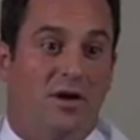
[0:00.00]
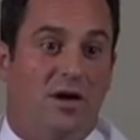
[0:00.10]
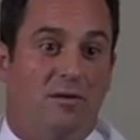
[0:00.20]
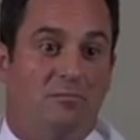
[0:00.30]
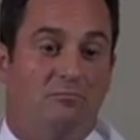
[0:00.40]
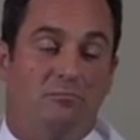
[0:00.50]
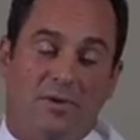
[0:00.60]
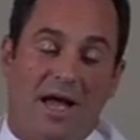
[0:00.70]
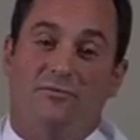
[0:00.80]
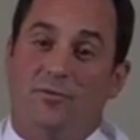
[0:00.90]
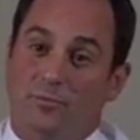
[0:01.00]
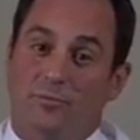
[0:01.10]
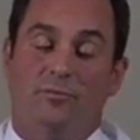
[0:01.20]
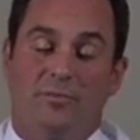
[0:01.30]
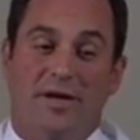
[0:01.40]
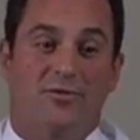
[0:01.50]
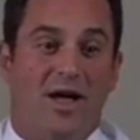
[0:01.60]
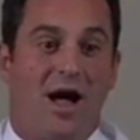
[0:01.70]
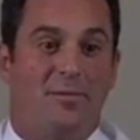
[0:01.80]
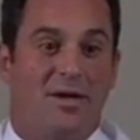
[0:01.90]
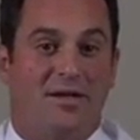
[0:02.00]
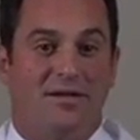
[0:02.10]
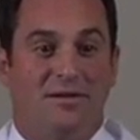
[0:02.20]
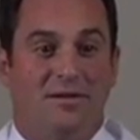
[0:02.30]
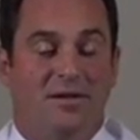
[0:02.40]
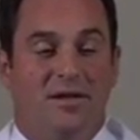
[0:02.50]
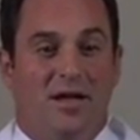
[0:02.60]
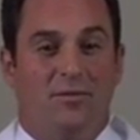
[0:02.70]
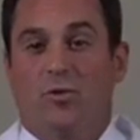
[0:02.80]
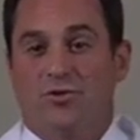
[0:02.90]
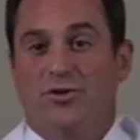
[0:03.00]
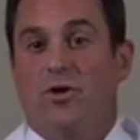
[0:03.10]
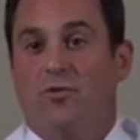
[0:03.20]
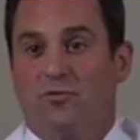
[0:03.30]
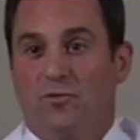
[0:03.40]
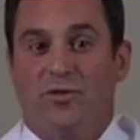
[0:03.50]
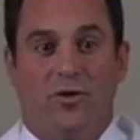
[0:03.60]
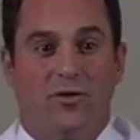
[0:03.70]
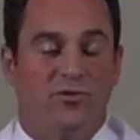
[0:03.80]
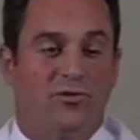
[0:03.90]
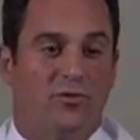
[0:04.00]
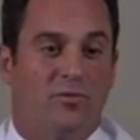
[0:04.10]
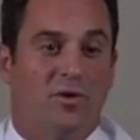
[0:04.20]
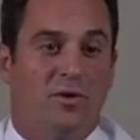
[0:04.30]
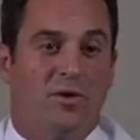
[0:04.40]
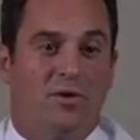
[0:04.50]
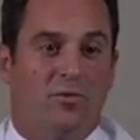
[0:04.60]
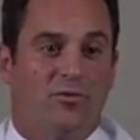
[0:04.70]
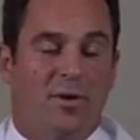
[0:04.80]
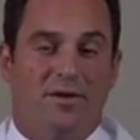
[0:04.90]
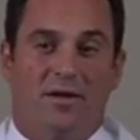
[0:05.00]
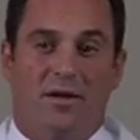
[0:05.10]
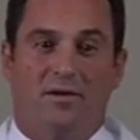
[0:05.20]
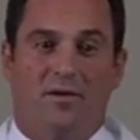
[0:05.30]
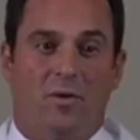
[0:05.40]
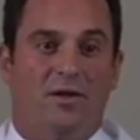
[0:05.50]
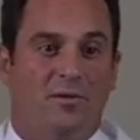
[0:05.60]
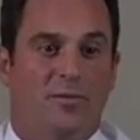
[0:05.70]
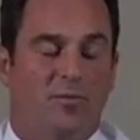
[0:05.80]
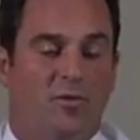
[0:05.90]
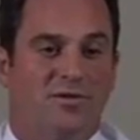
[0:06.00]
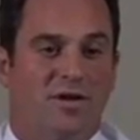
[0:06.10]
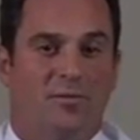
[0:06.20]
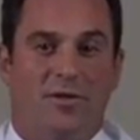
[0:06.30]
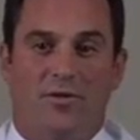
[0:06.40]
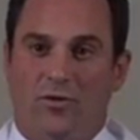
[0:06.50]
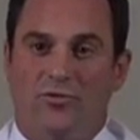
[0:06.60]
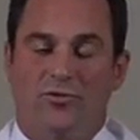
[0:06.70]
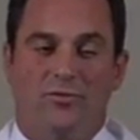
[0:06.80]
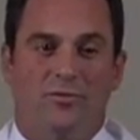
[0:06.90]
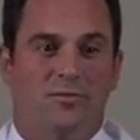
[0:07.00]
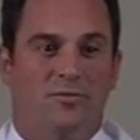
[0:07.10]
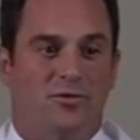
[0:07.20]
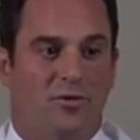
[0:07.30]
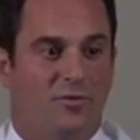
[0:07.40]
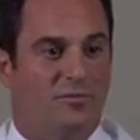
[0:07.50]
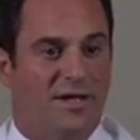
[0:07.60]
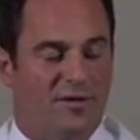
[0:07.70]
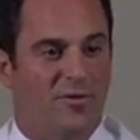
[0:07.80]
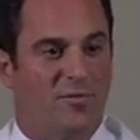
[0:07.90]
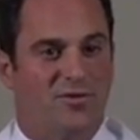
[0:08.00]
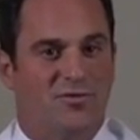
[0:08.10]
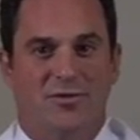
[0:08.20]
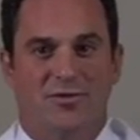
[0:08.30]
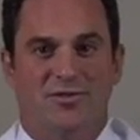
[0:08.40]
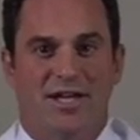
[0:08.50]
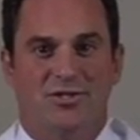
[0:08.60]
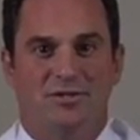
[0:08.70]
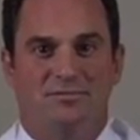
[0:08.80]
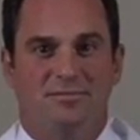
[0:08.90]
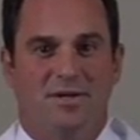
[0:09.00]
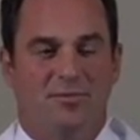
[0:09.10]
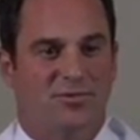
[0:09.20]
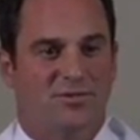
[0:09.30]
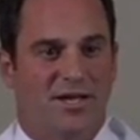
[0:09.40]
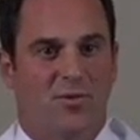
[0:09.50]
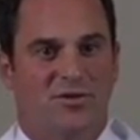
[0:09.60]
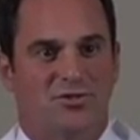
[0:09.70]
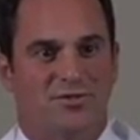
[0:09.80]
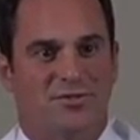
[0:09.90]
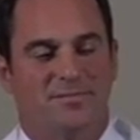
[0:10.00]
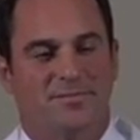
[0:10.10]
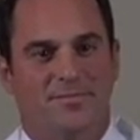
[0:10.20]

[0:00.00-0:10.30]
Kind of a bigger topic and more to go over with those, so we'll spend quite a little bit more time on those. So thank you very much for your attention, and we'll take questions.